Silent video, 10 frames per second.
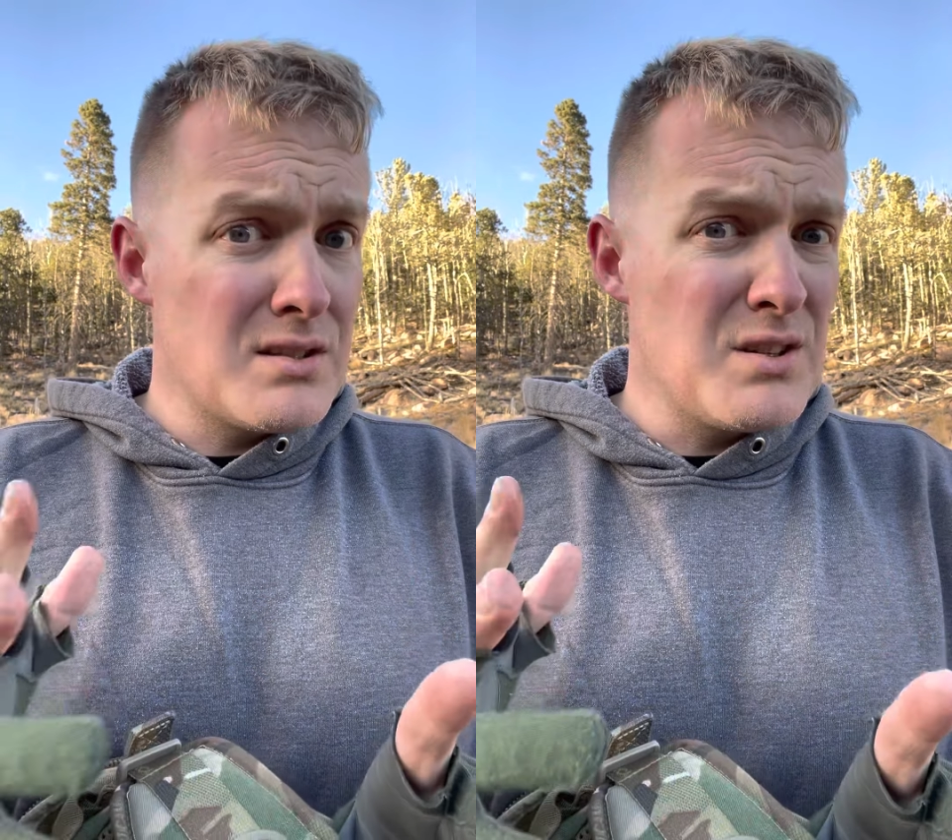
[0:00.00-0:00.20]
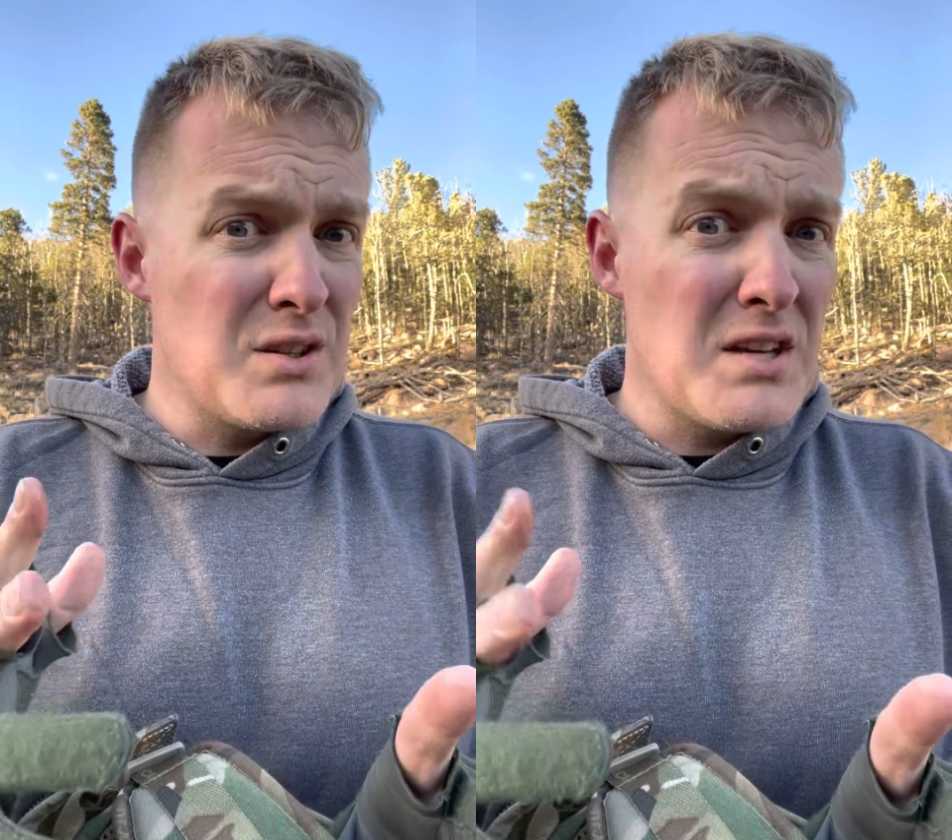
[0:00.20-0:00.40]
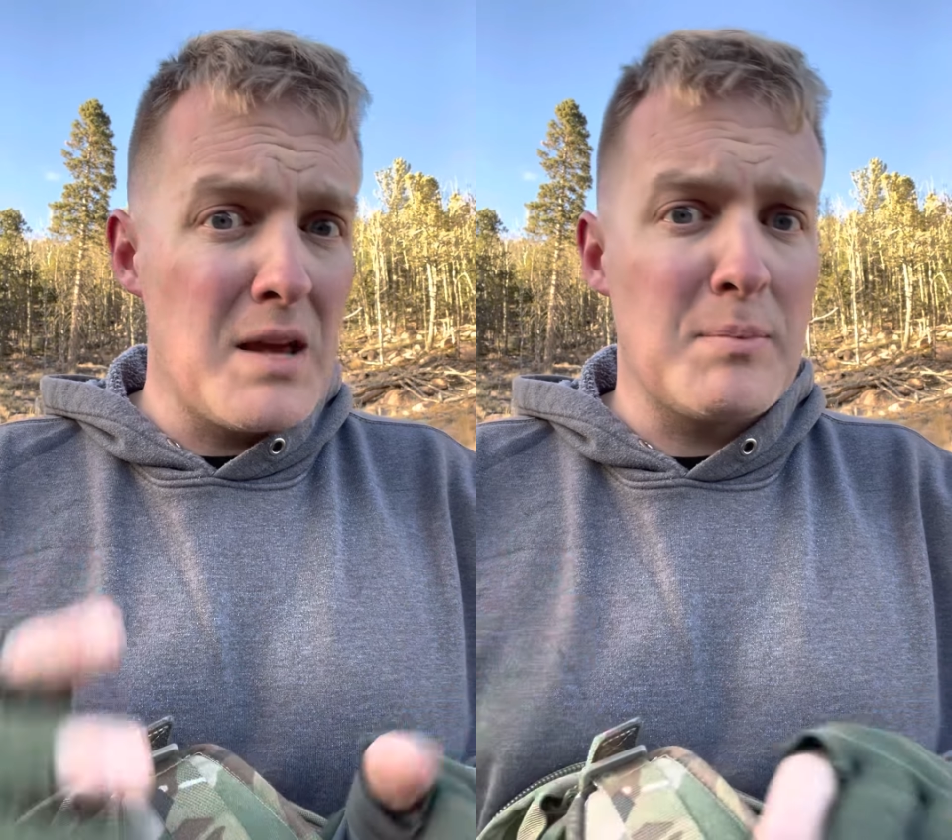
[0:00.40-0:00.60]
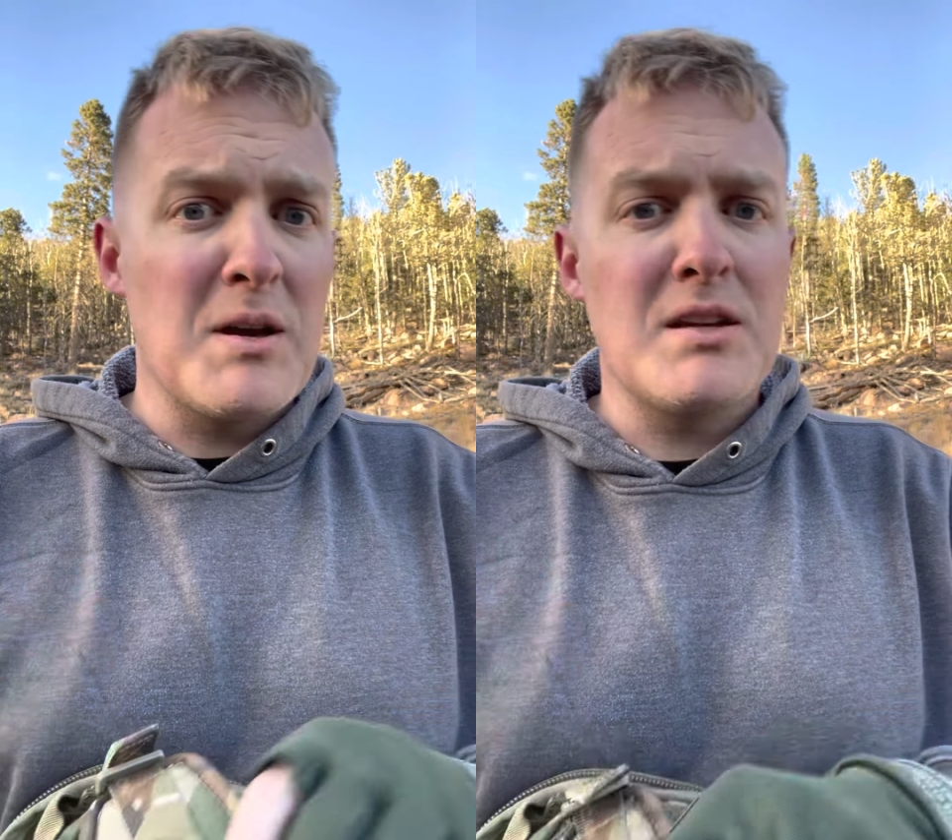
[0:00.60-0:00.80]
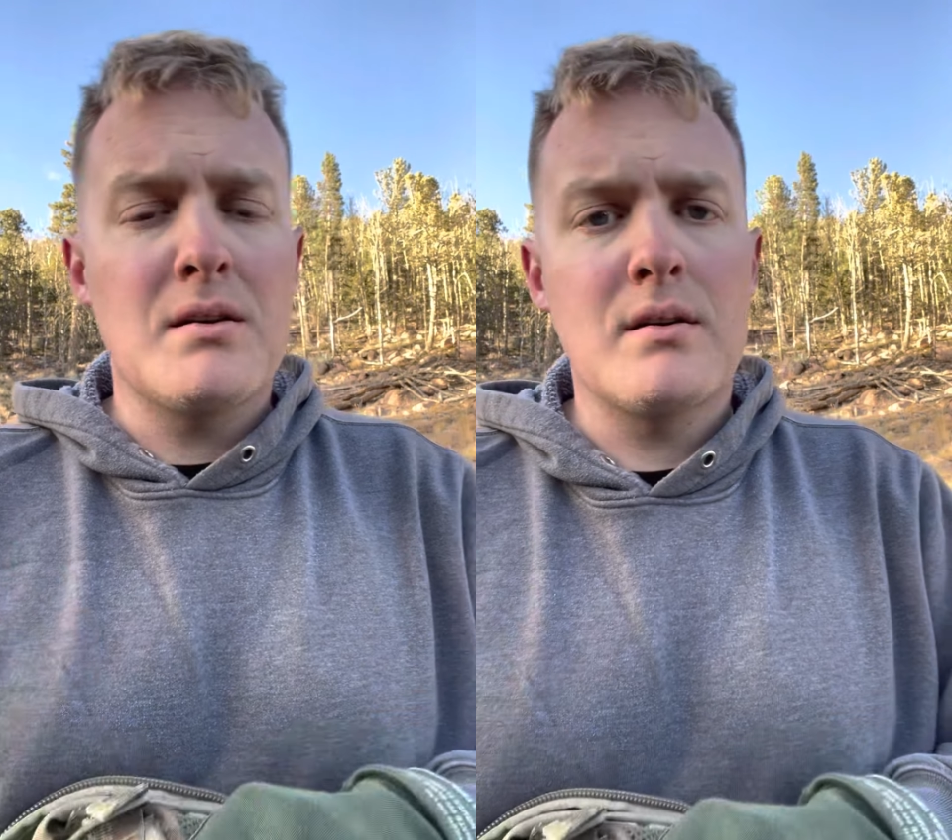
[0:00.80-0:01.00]
you could tape
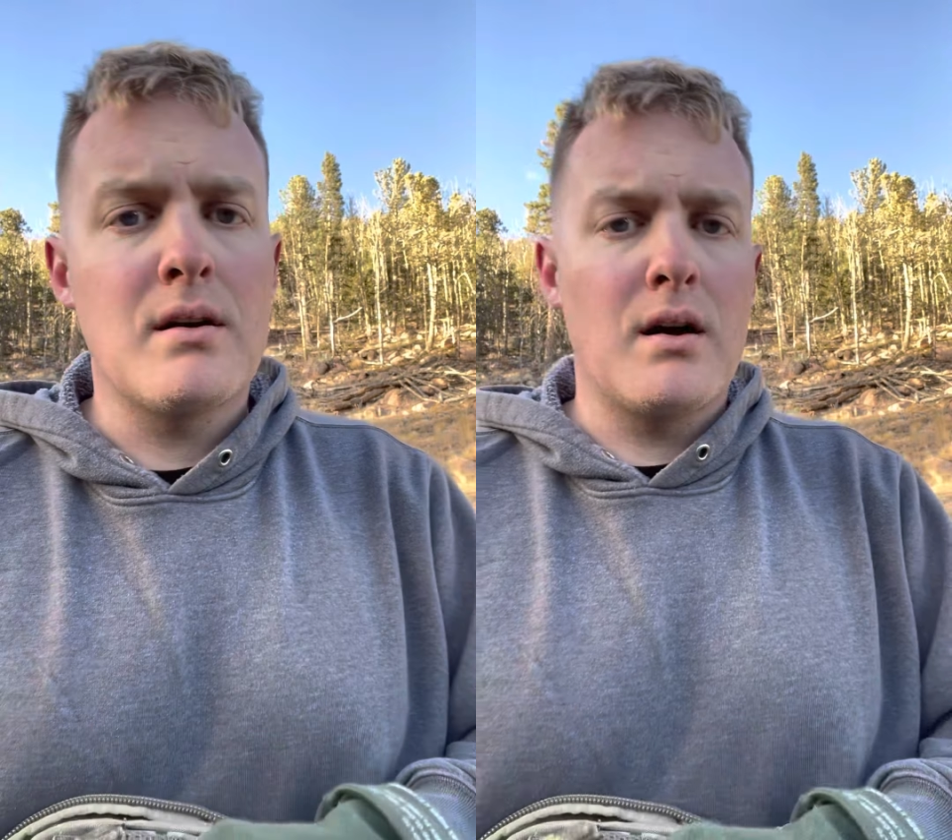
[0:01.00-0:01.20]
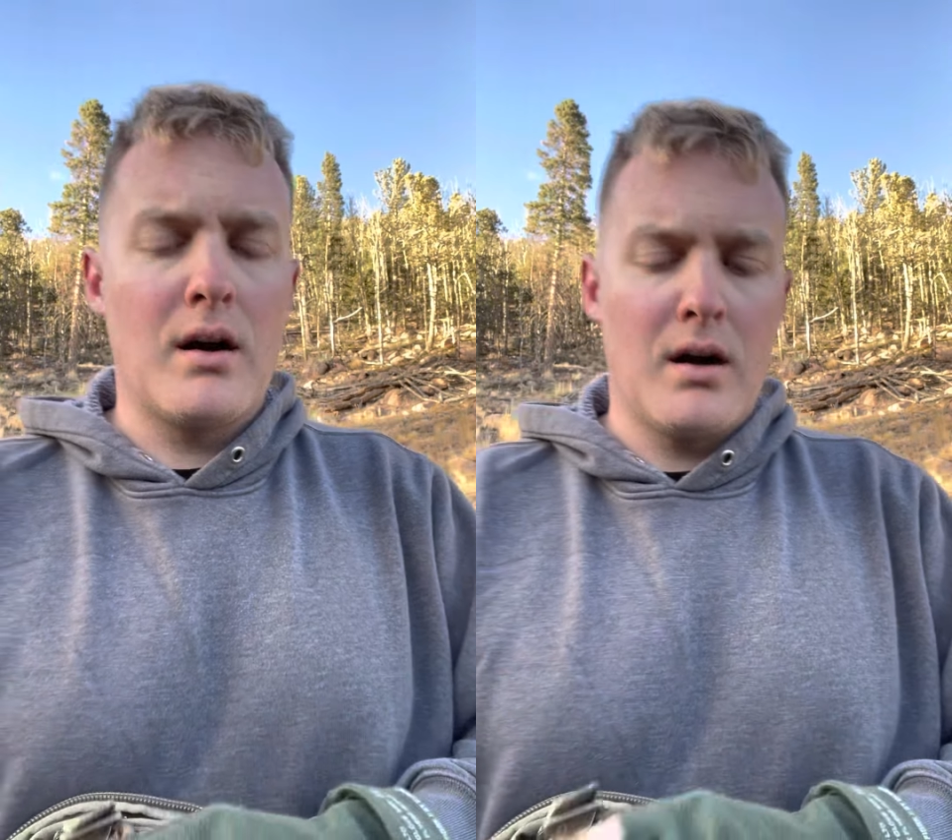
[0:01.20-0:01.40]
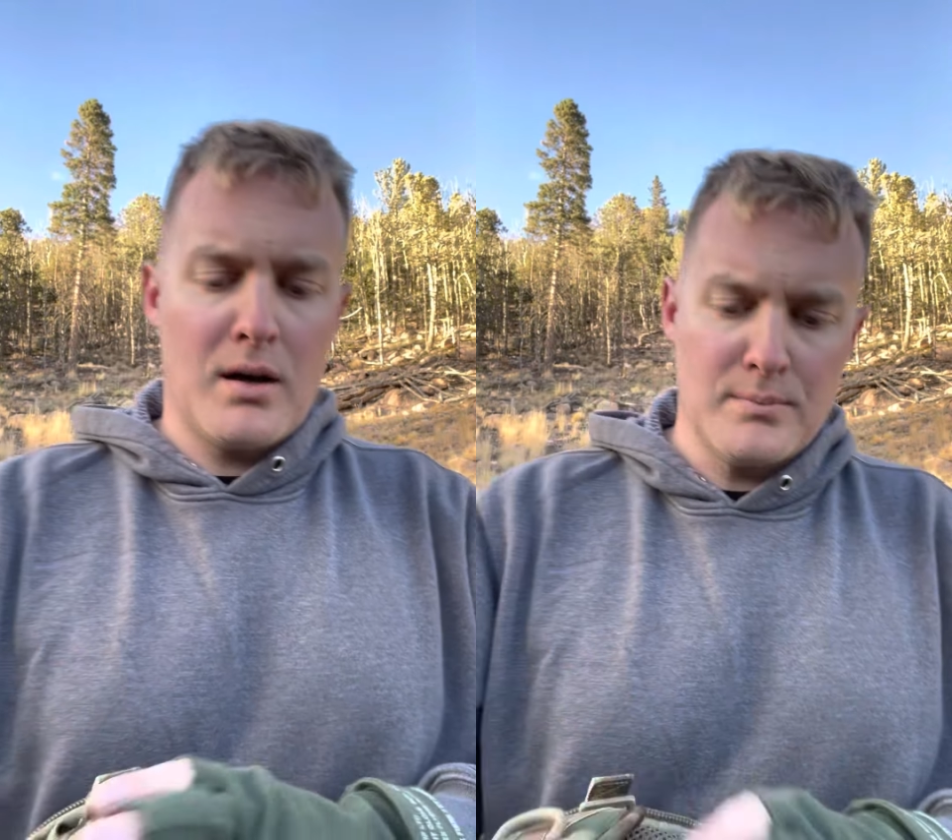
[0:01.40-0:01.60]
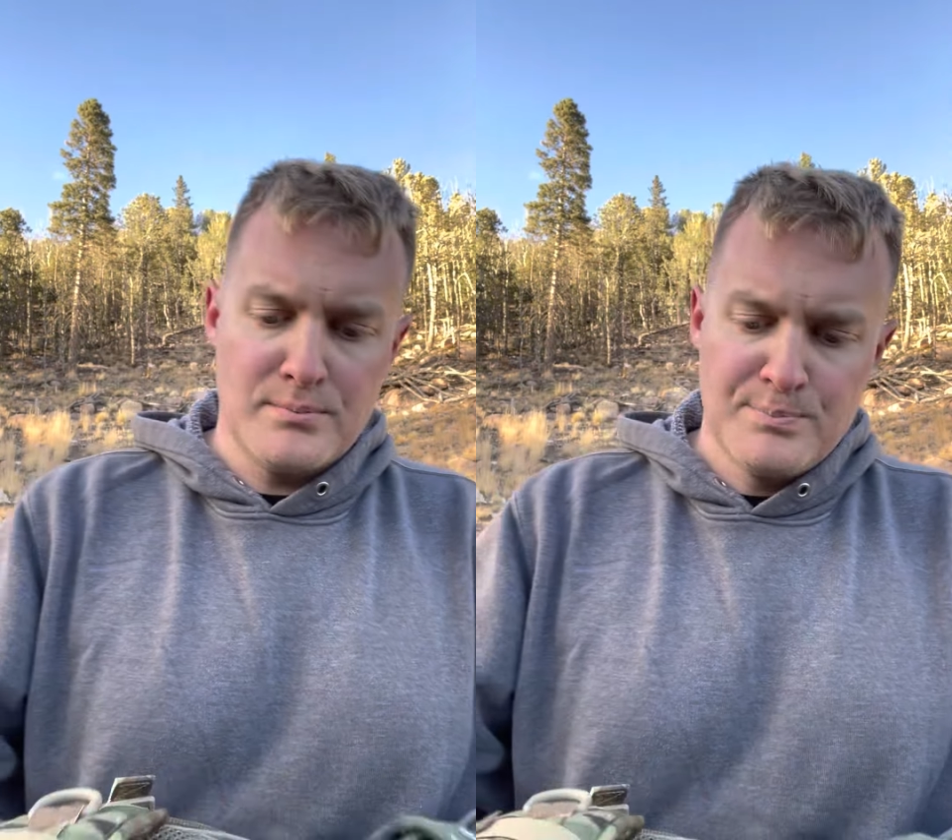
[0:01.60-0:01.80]
it, and